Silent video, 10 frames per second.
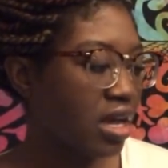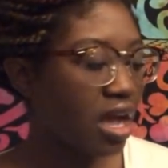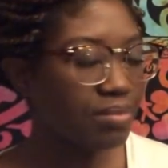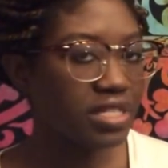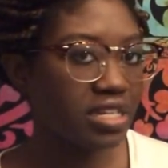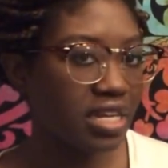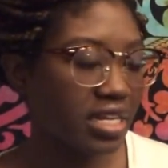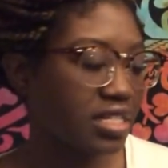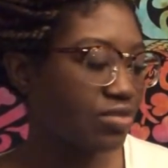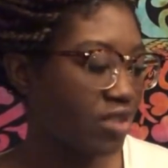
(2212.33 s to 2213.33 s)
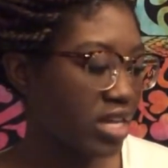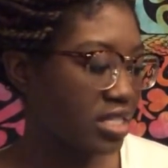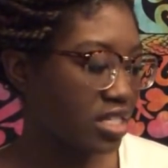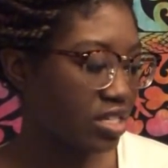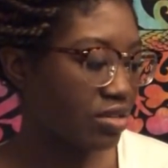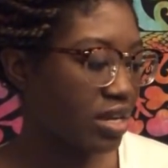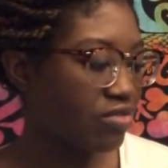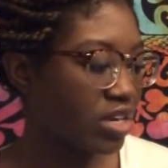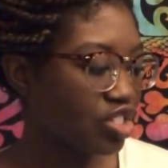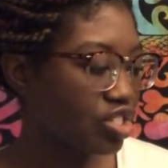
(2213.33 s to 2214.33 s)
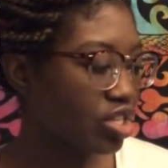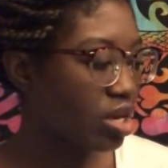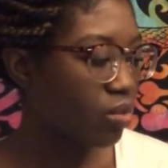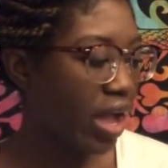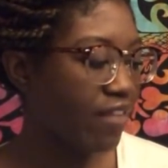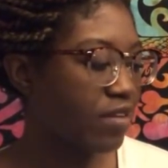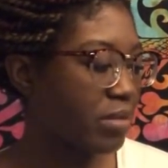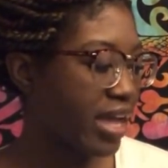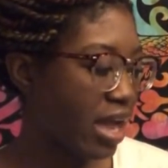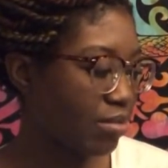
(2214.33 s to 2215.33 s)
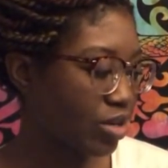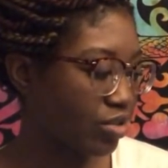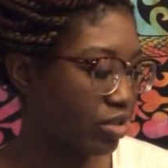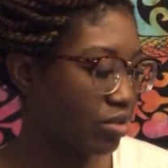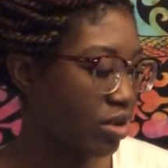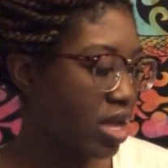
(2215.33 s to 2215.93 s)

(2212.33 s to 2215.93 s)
comes to Nick's rescue and rushes her away from a camera crew.